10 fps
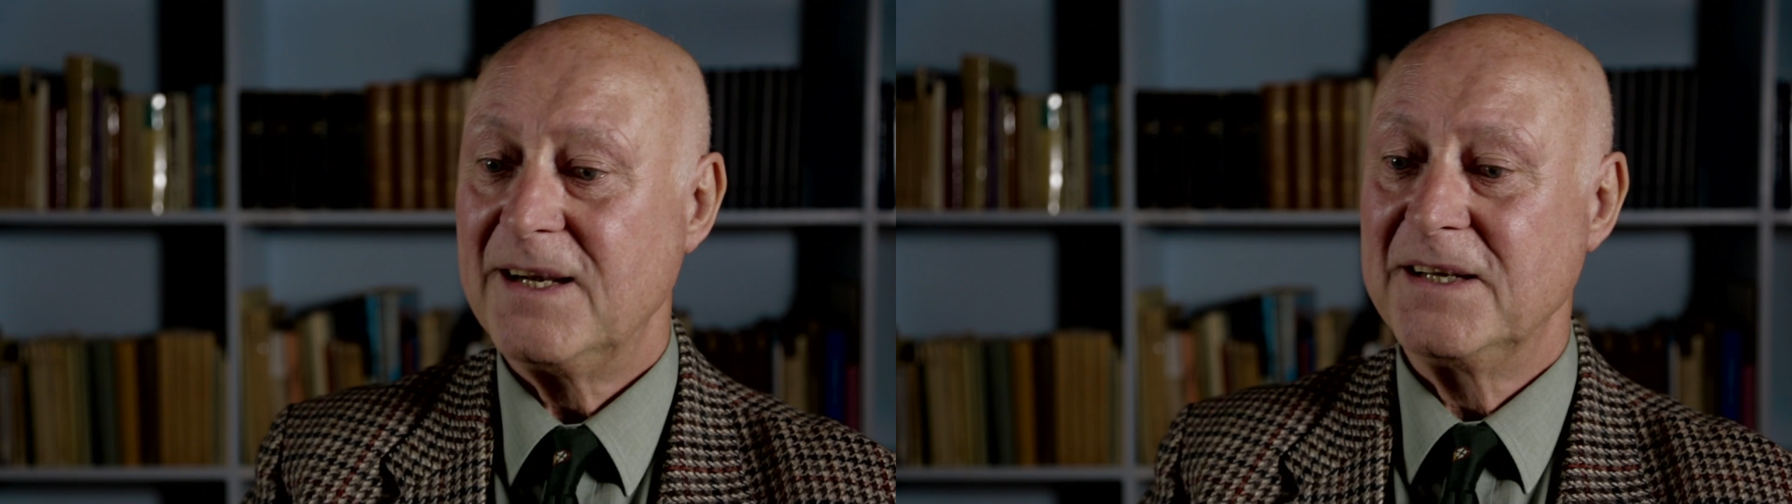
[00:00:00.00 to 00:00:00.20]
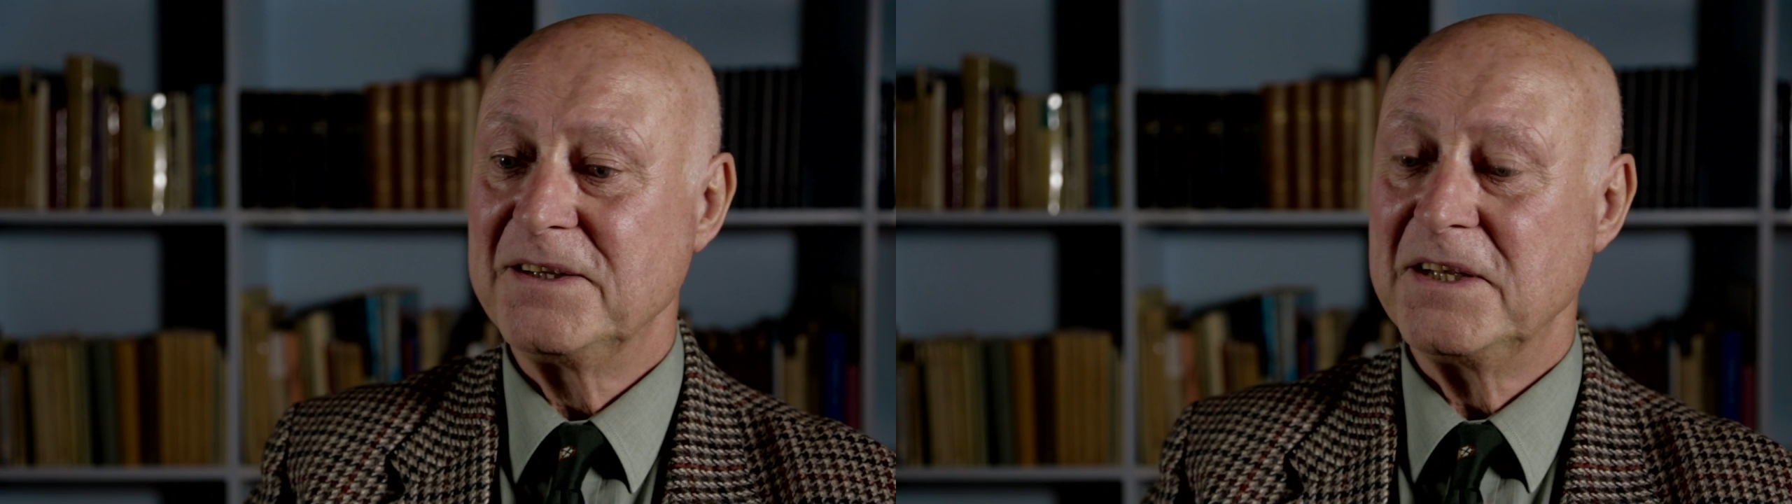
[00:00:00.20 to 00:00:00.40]

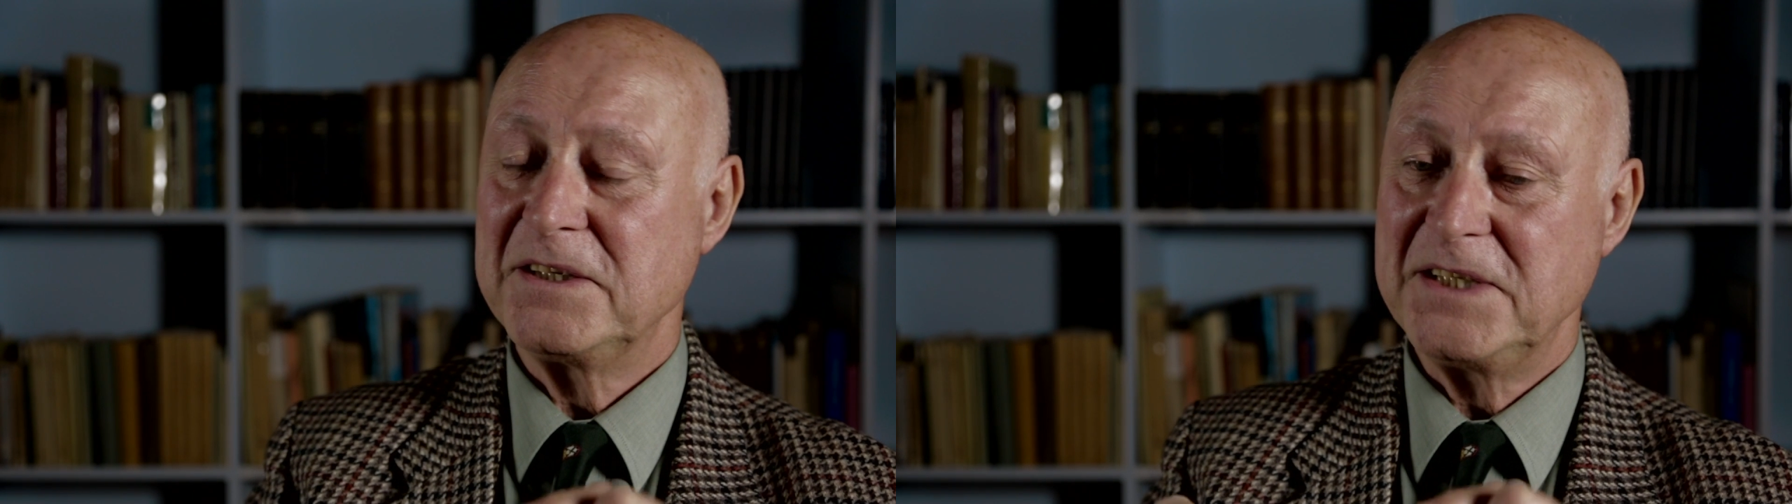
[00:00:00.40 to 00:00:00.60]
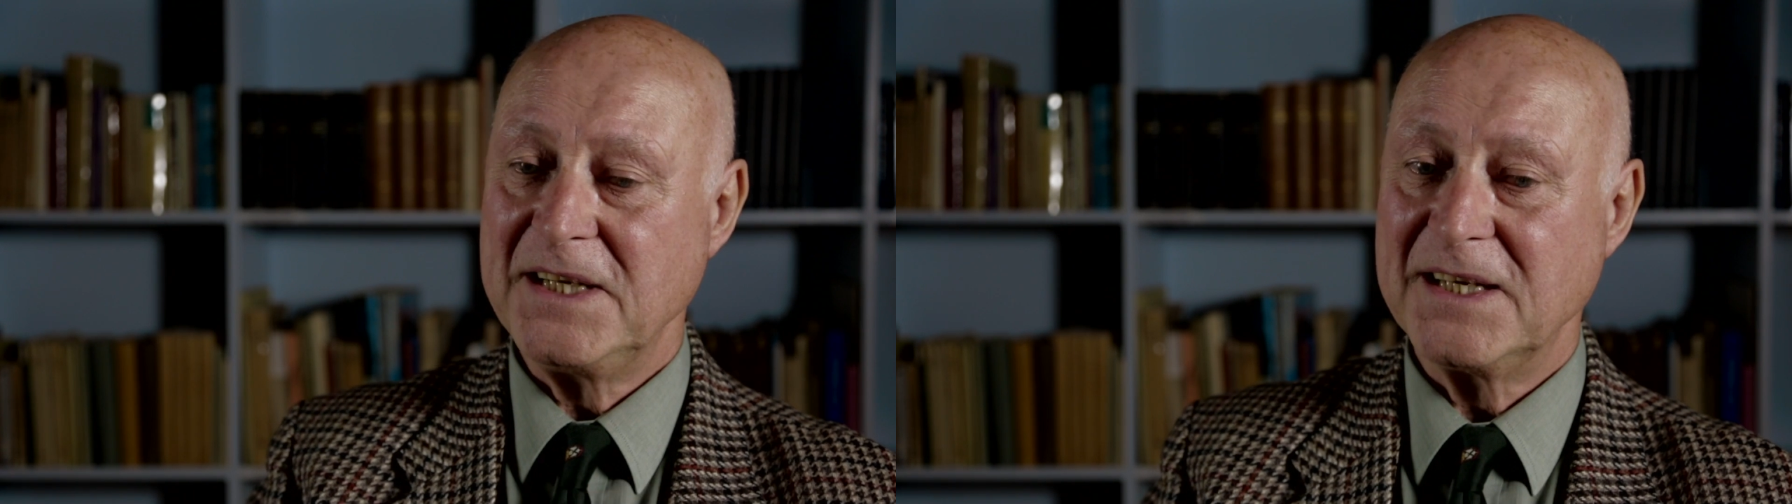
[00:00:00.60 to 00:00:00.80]
and the
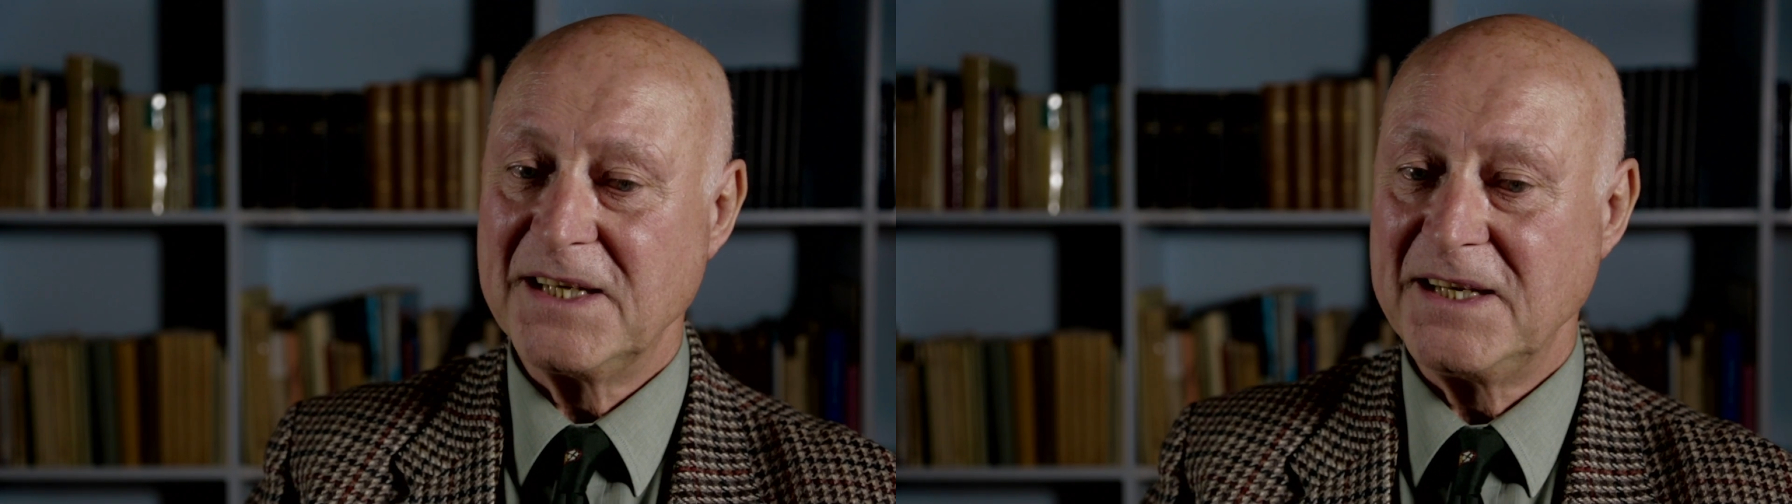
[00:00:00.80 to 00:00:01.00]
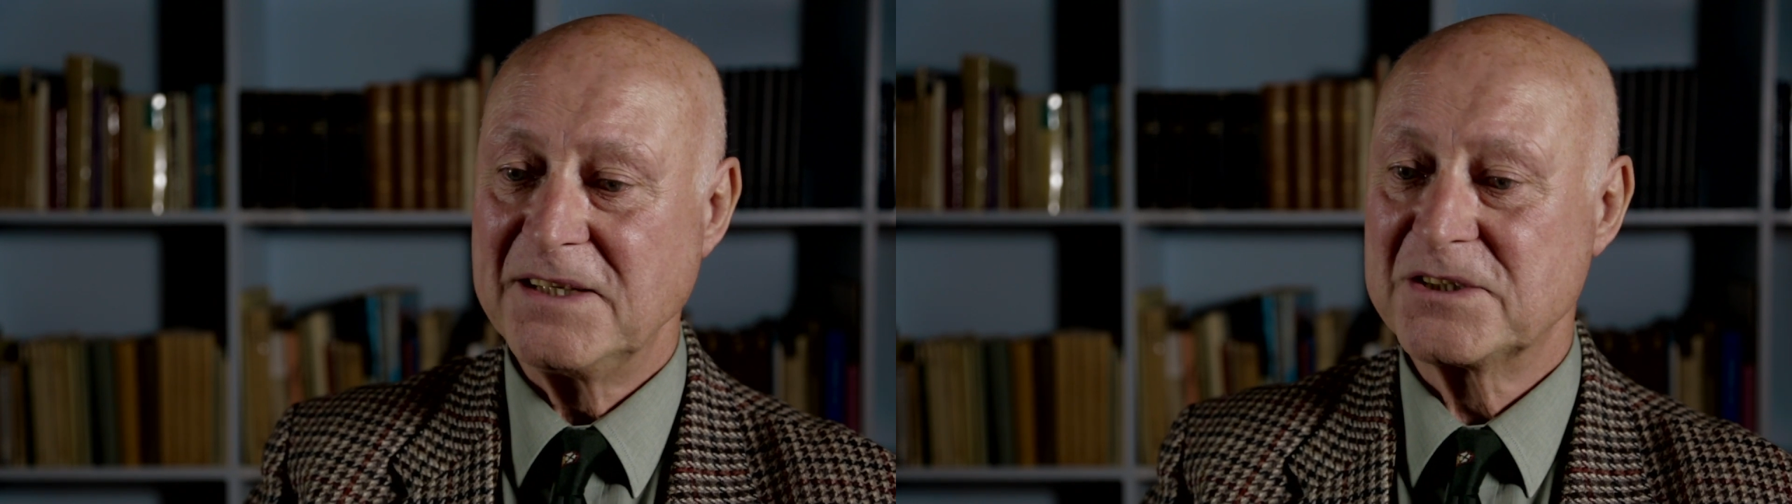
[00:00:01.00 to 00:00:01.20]

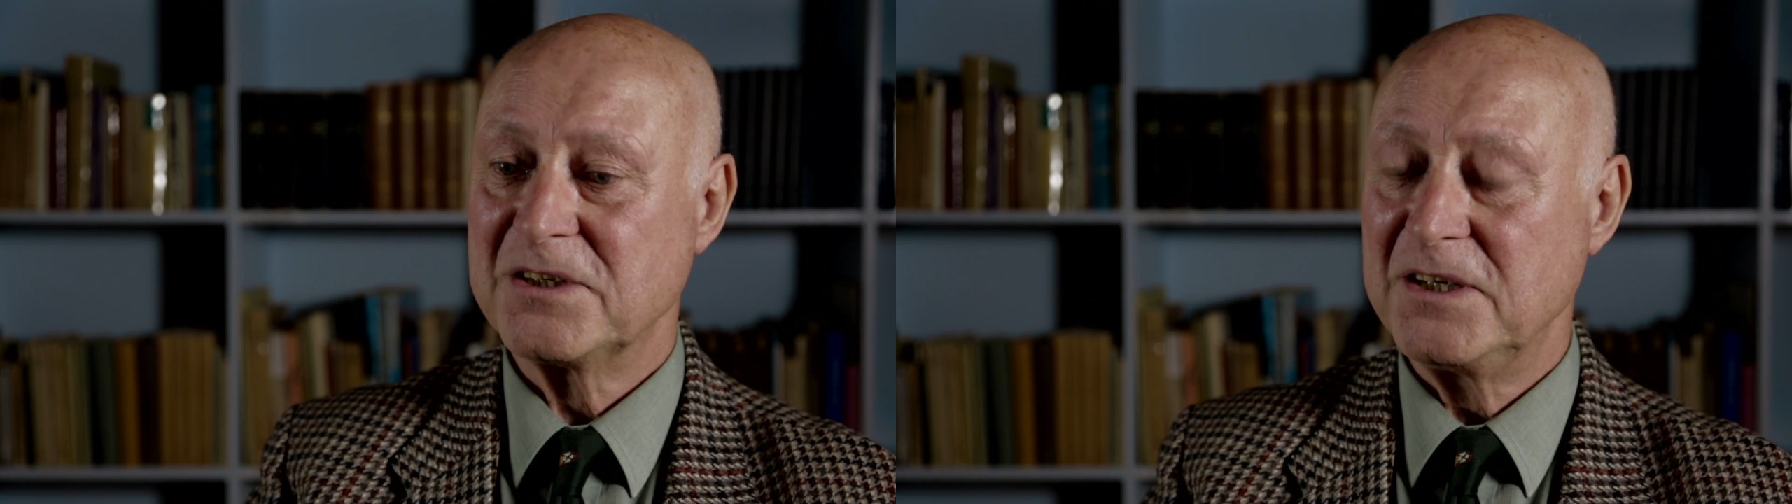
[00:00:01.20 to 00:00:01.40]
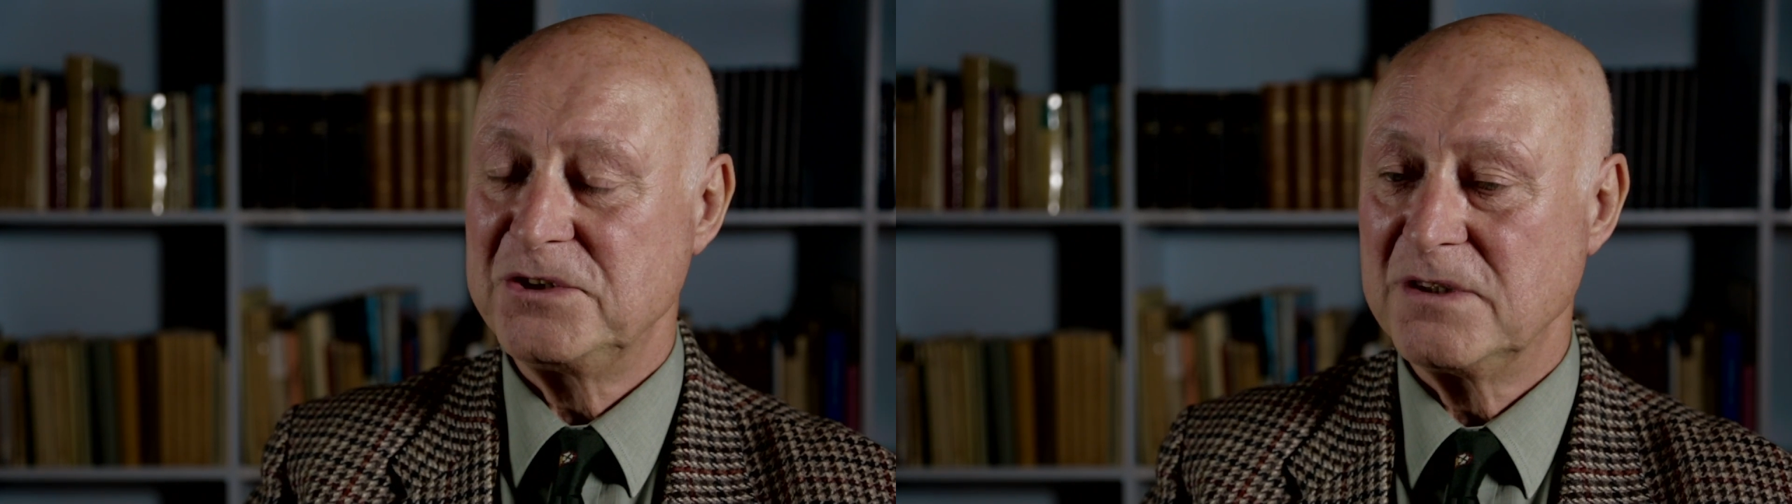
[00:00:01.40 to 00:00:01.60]
DNA
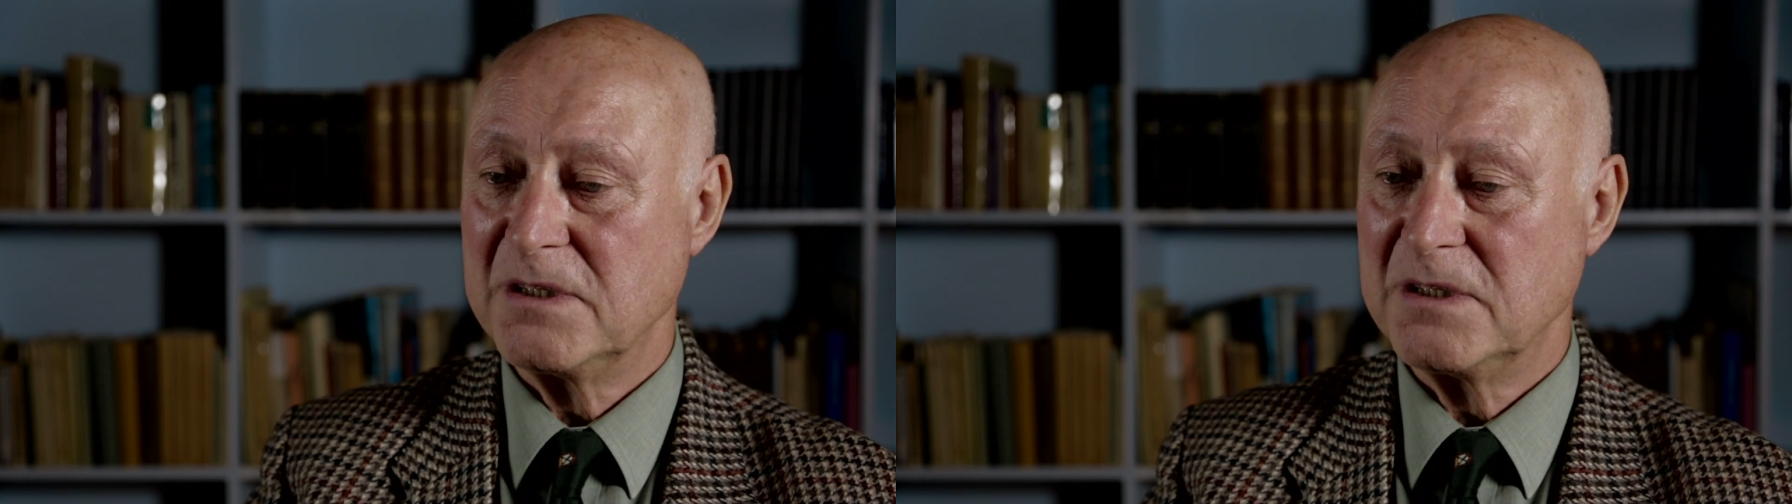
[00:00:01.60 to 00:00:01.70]
inside you,